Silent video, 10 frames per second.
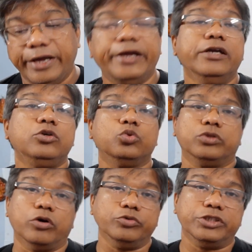in
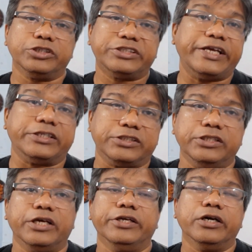2006, in
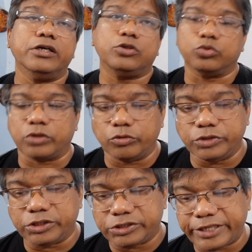the year
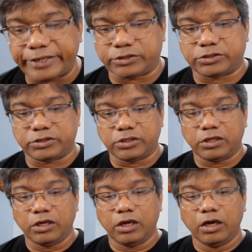2006.
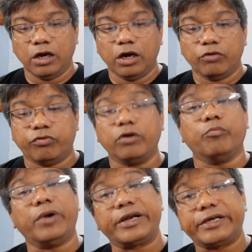For
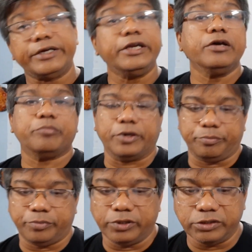marketing
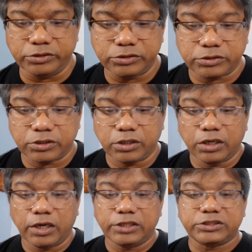purpose,
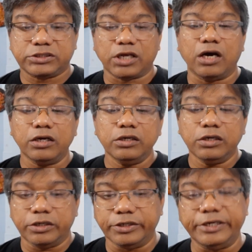
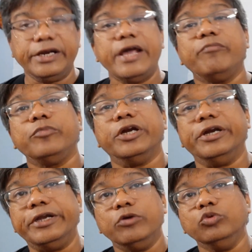Sun renamed
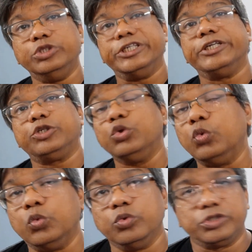new
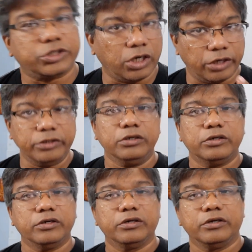J2 Sun,
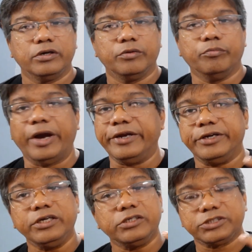mind
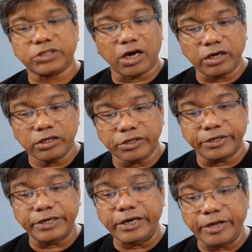it, Sun
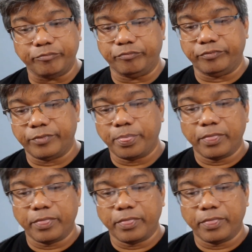renamed